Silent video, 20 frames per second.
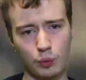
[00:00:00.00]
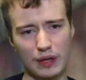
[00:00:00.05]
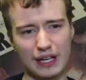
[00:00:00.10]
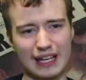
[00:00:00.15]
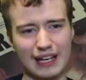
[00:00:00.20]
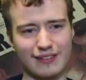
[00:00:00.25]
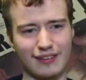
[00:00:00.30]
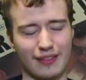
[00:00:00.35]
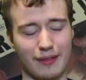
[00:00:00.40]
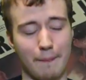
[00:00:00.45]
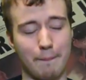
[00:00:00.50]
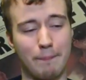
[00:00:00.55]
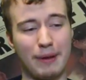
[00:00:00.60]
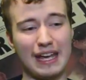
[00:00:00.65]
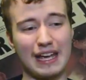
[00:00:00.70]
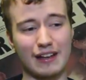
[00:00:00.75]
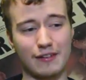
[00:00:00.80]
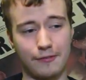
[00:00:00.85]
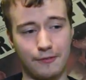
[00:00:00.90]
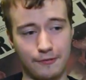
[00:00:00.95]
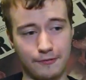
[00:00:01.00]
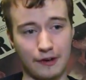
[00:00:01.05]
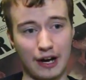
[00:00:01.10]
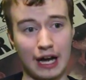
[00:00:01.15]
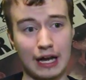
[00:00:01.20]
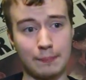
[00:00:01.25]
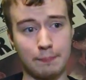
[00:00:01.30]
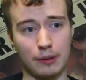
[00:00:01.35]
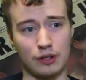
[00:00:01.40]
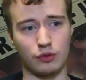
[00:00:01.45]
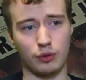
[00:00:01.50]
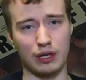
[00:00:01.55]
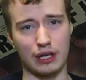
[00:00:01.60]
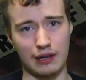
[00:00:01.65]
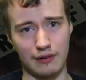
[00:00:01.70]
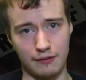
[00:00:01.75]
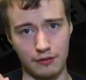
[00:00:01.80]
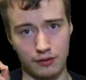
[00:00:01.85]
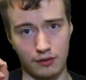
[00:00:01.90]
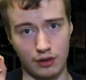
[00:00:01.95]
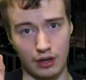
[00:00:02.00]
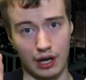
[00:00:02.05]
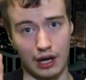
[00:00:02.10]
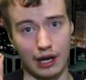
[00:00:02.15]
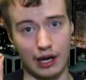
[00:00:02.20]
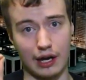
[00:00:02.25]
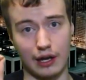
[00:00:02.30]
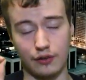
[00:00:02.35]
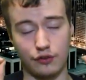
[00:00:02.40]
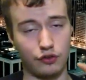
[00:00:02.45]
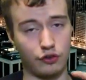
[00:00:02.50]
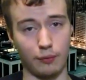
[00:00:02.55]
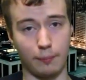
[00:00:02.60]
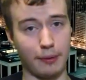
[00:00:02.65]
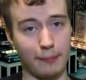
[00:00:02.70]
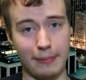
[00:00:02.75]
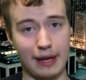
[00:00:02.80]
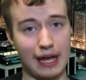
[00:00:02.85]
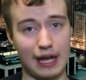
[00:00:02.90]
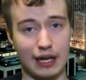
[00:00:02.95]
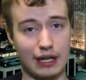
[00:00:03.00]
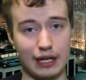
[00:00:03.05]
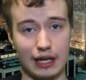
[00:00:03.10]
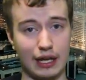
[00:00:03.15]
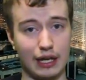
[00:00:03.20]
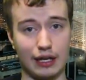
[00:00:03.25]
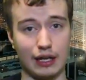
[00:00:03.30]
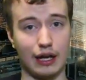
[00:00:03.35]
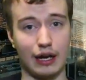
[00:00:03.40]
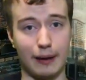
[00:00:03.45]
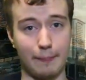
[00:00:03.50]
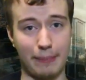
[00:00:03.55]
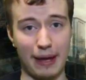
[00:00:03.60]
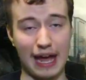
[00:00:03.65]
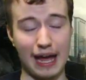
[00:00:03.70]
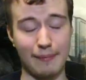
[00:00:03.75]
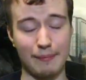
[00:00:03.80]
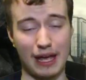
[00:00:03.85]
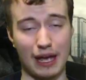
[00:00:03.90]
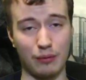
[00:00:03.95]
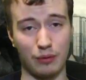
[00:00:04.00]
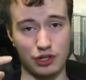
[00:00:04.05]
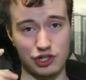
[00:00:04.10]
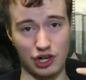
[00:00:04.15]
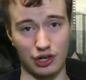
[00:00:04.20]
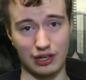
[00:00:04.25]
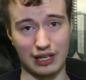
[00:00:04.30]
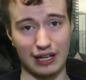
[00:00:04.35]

we get to the big fight between Superman and Batman, which I'll